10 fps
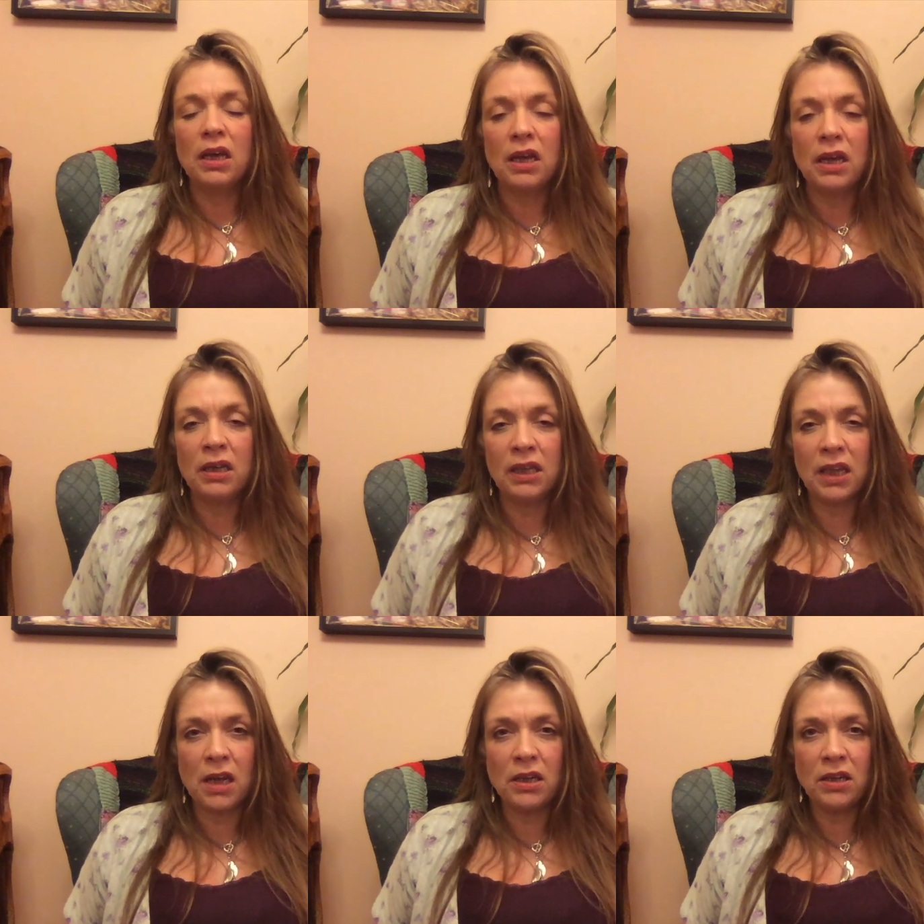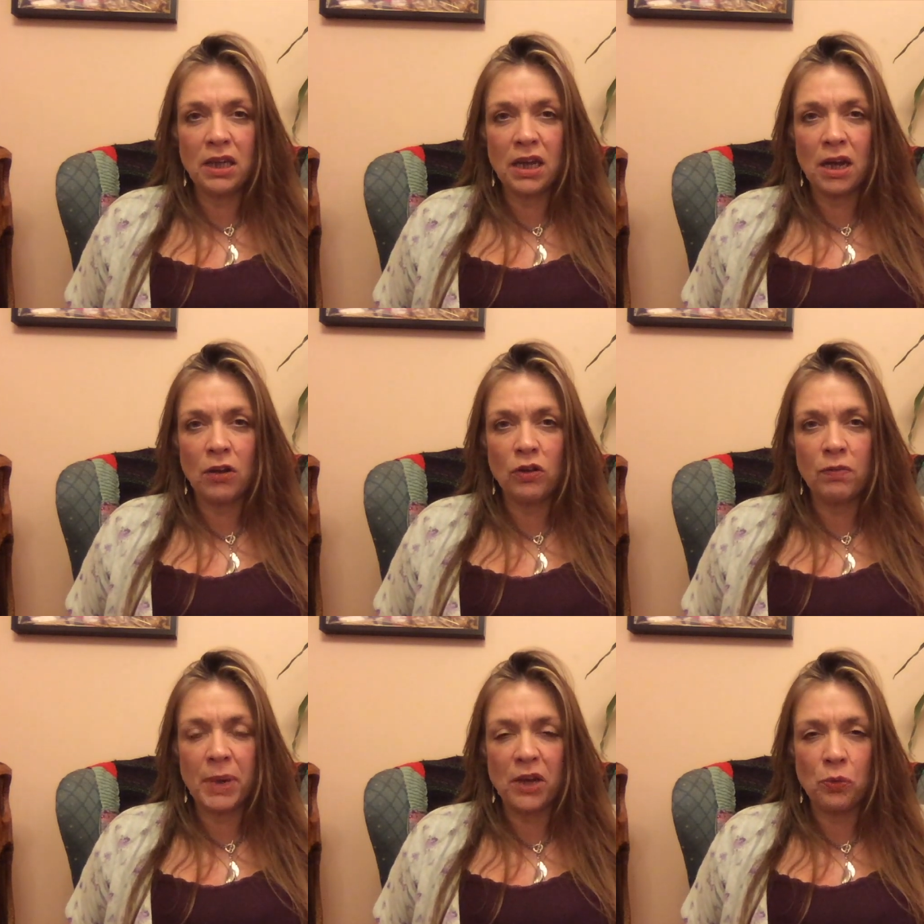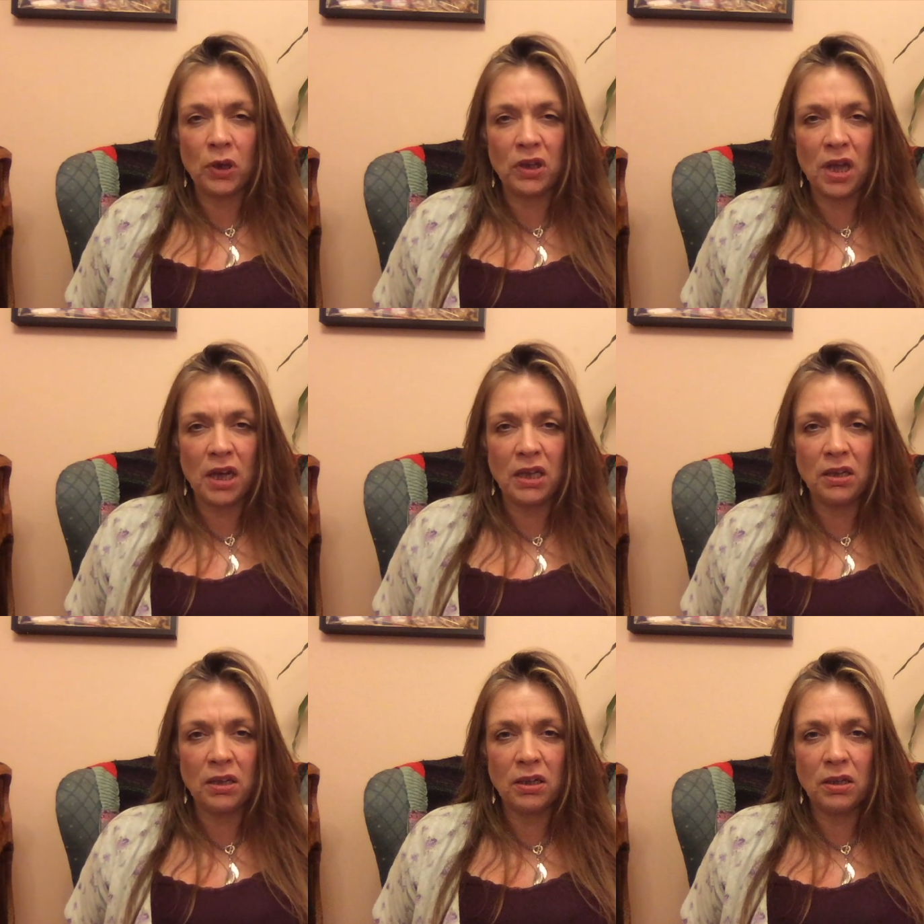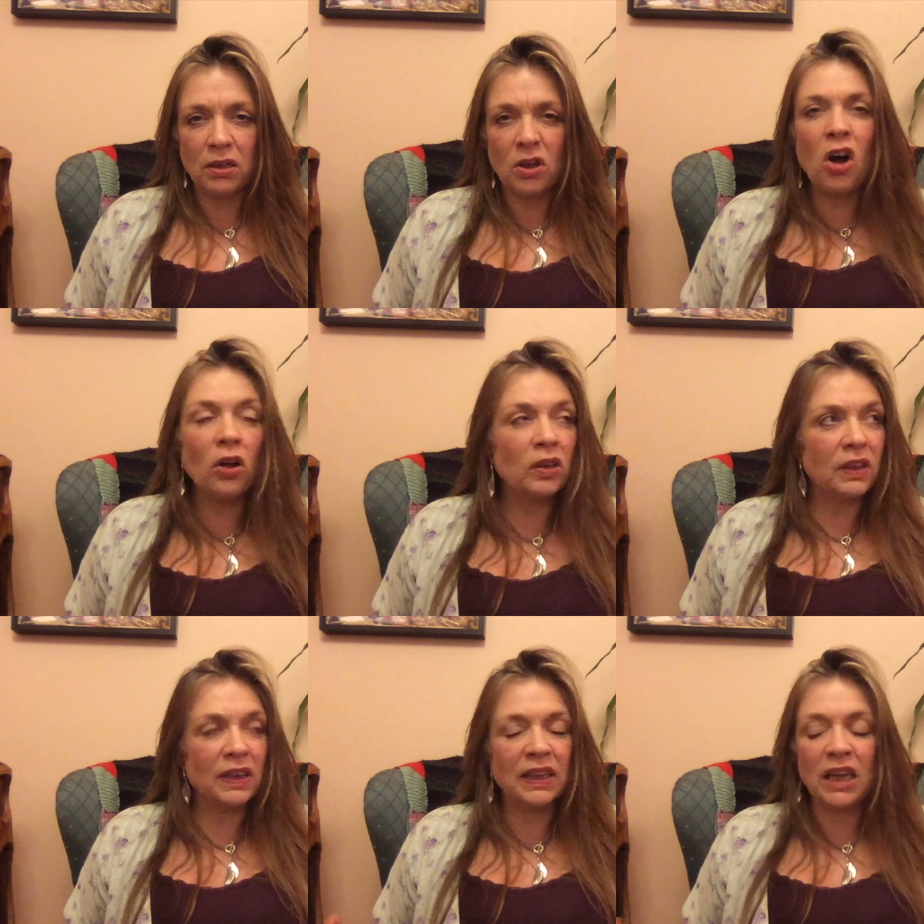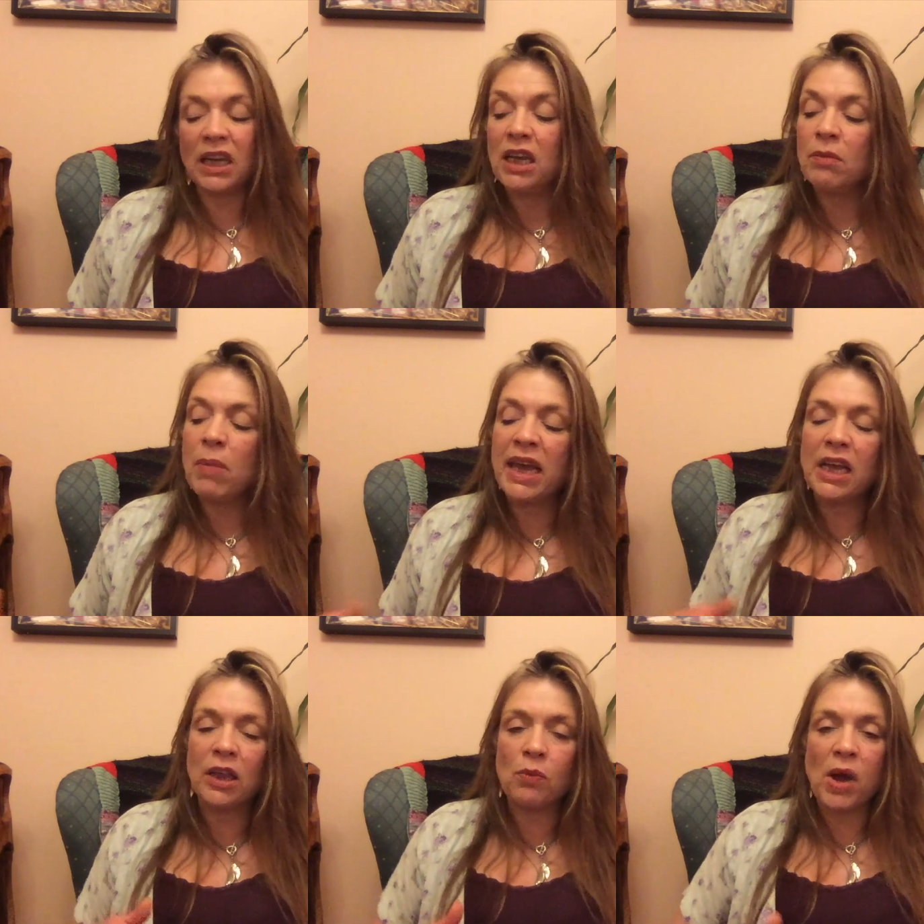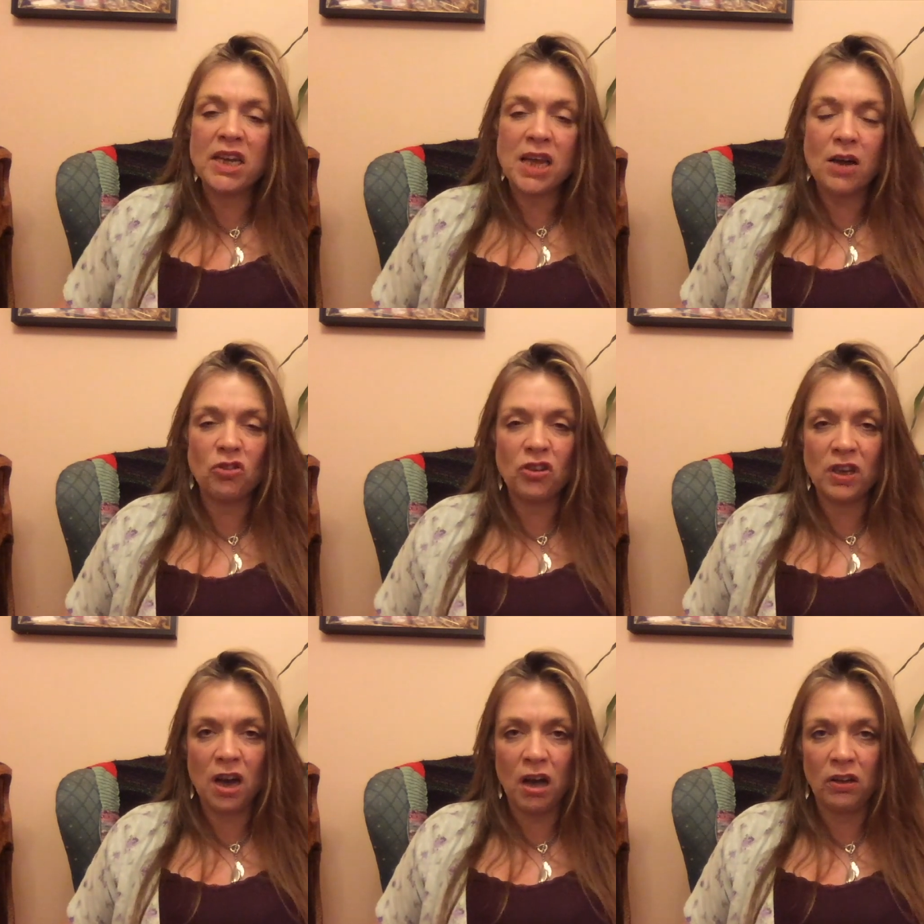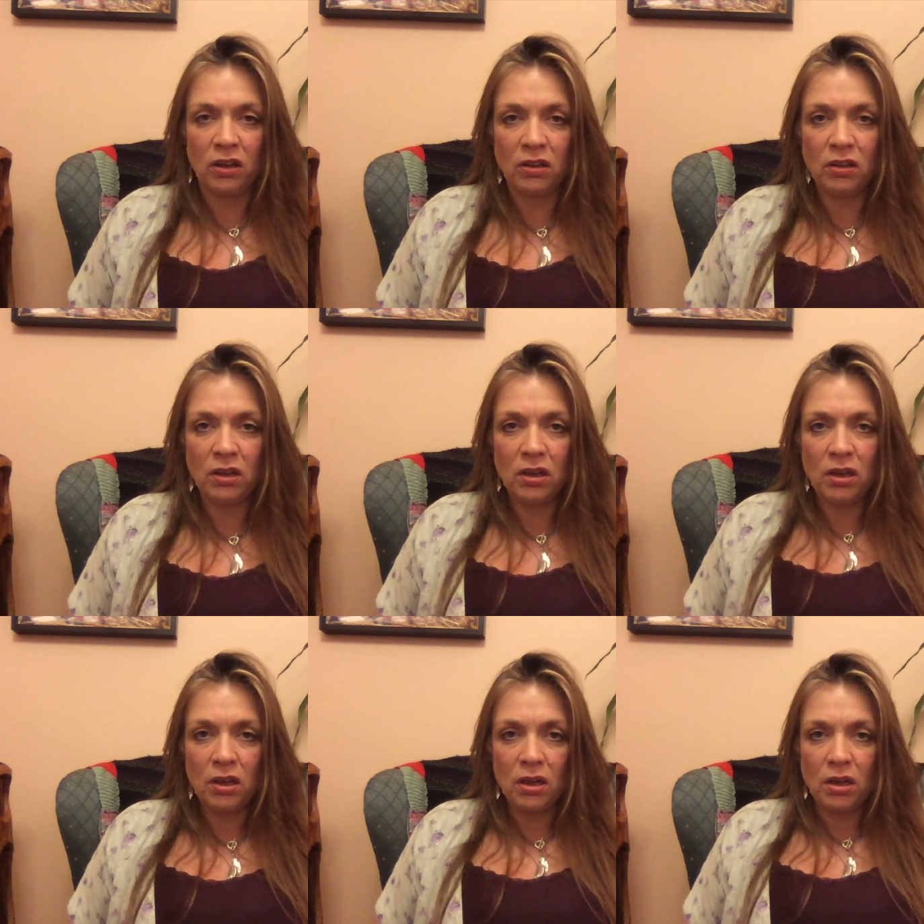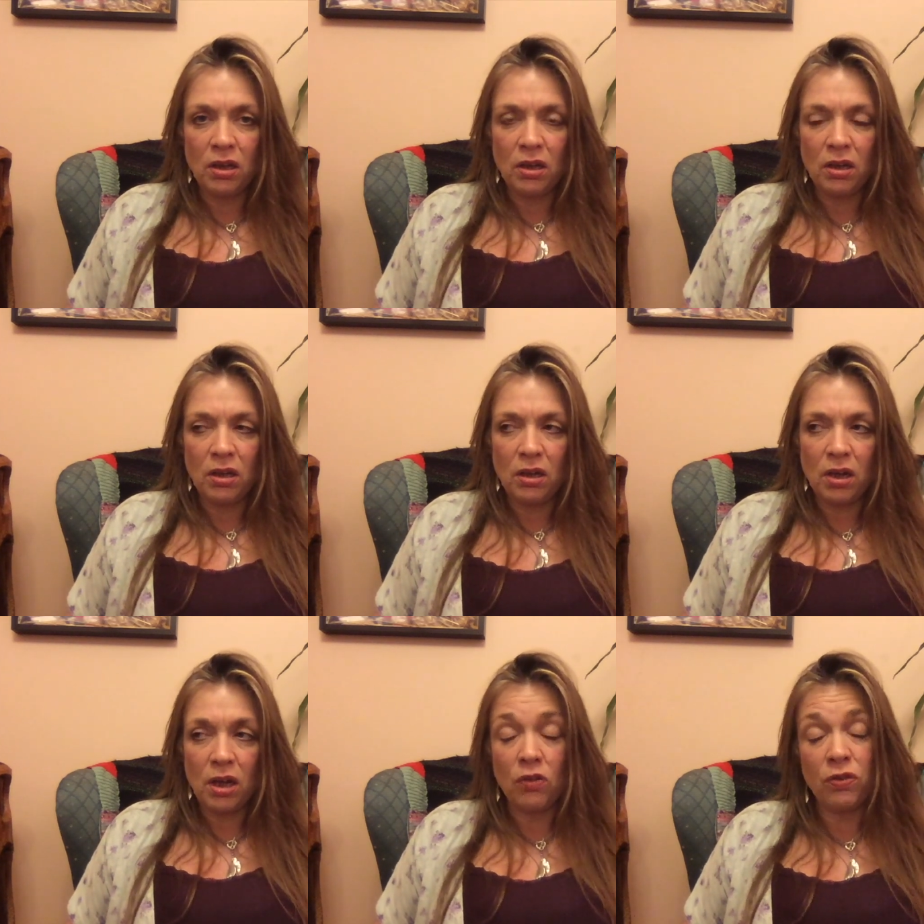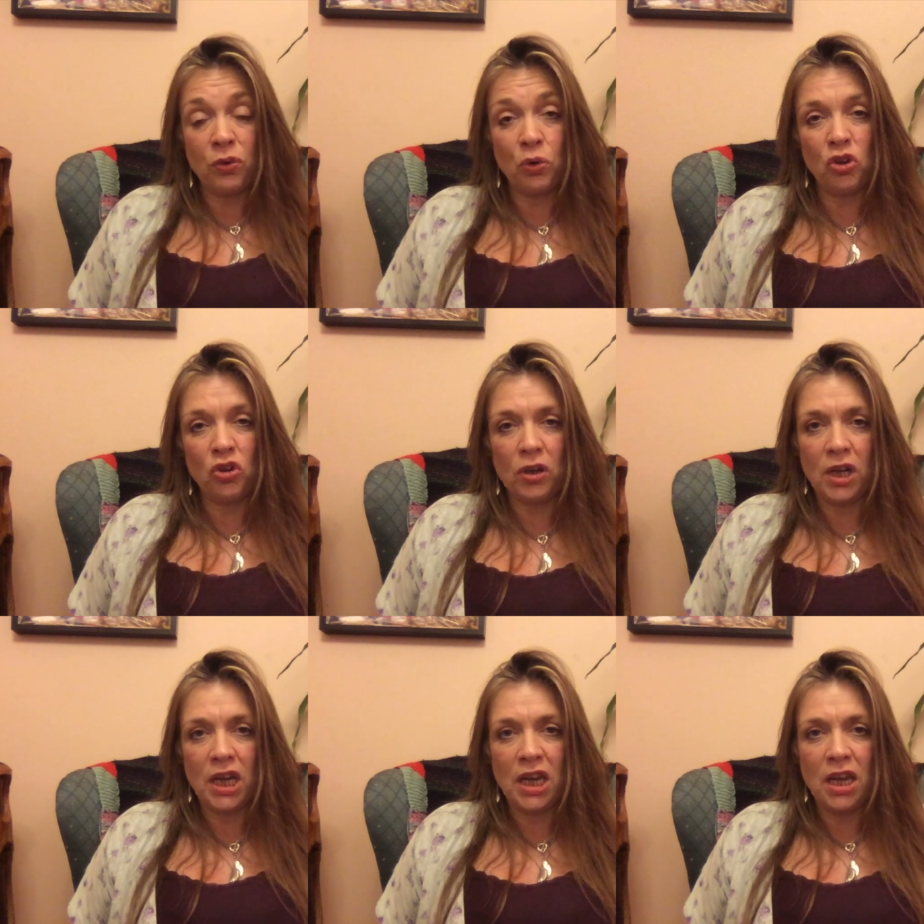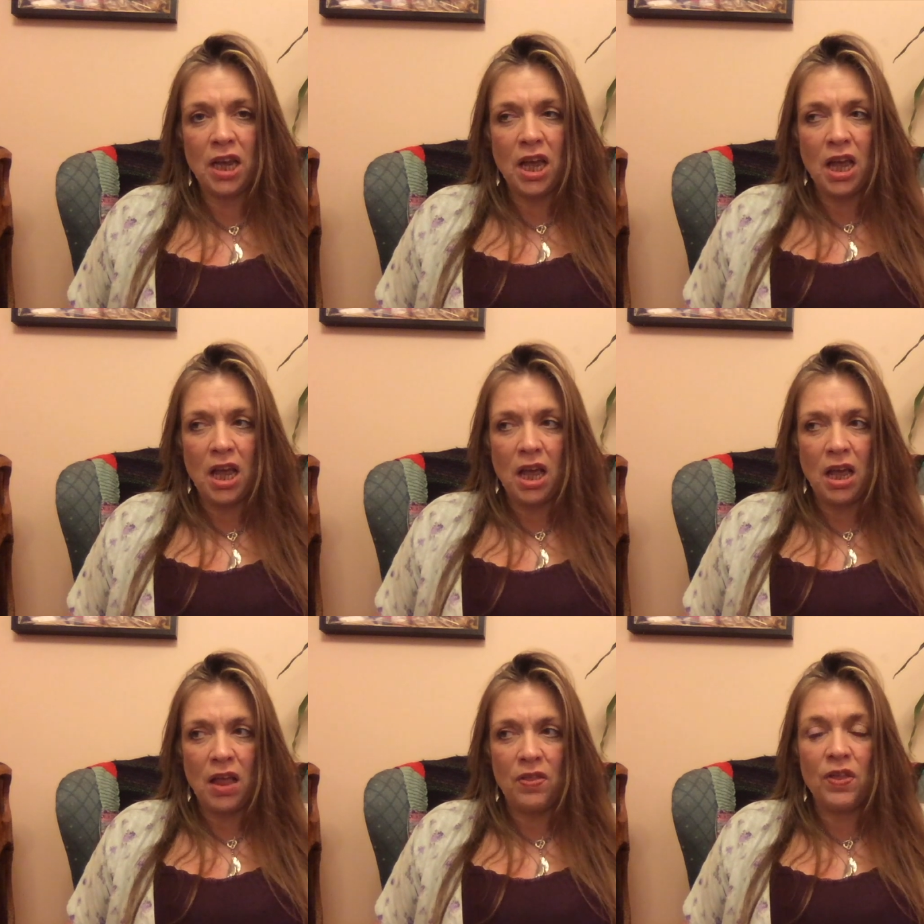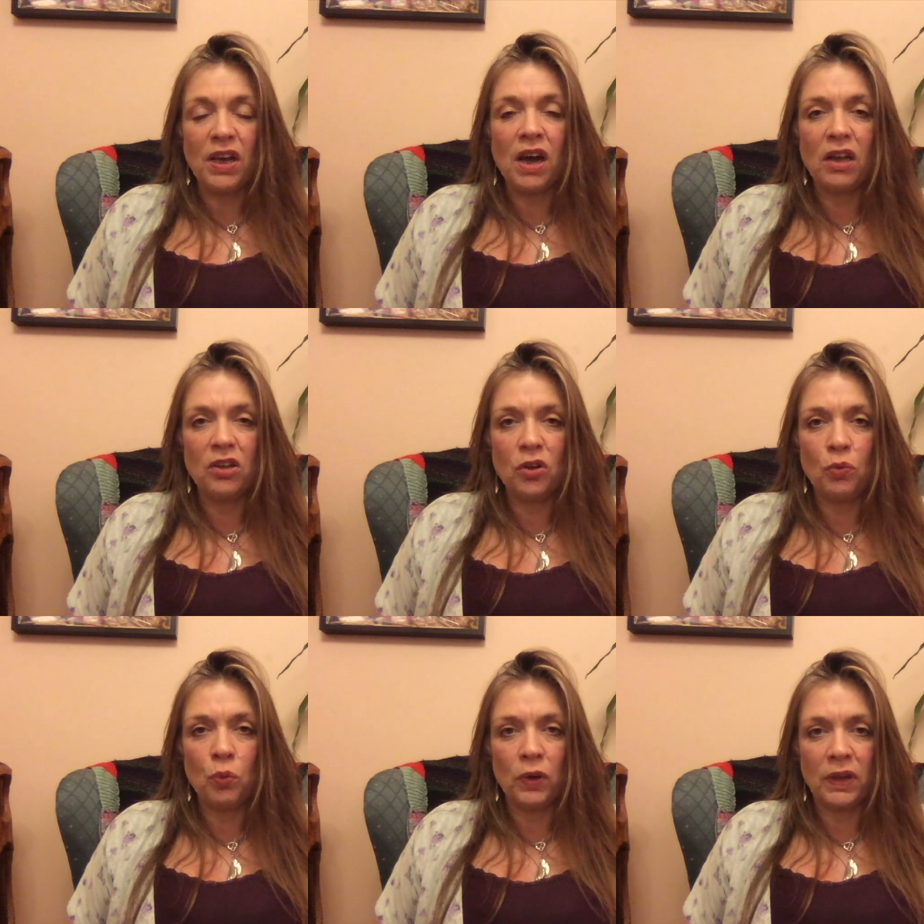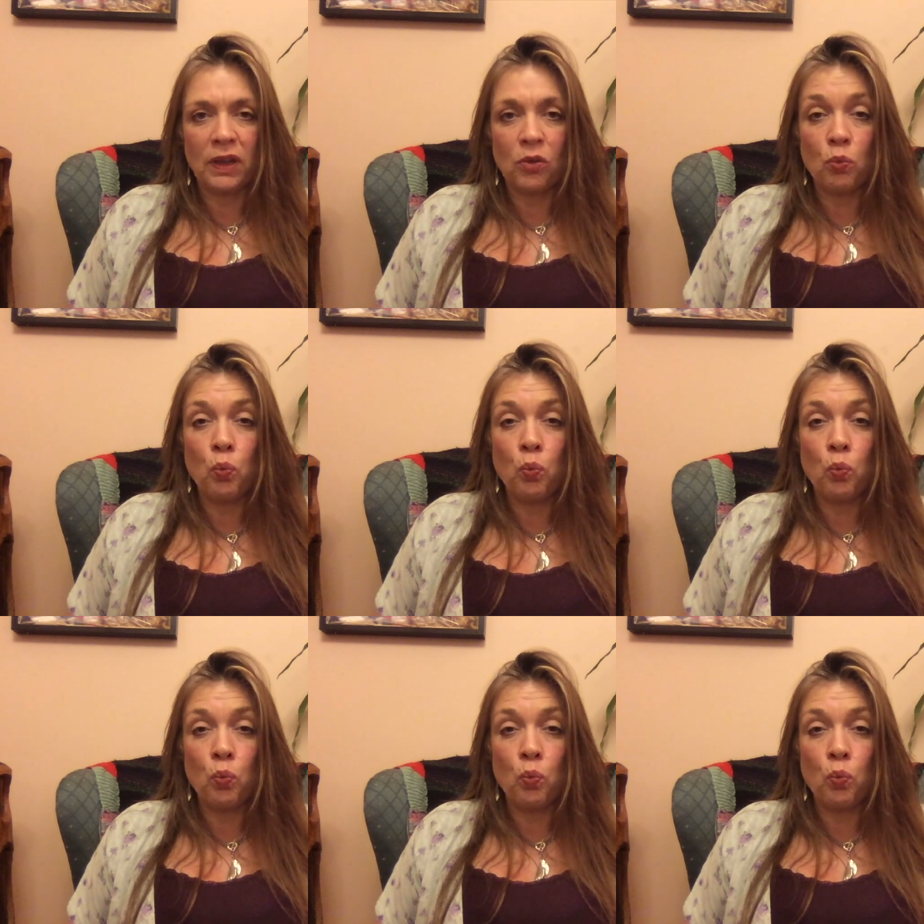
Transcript: He decided to get out of bed one night, hot and sticky, and make his way down to the garden. Unfortunately, the gardener was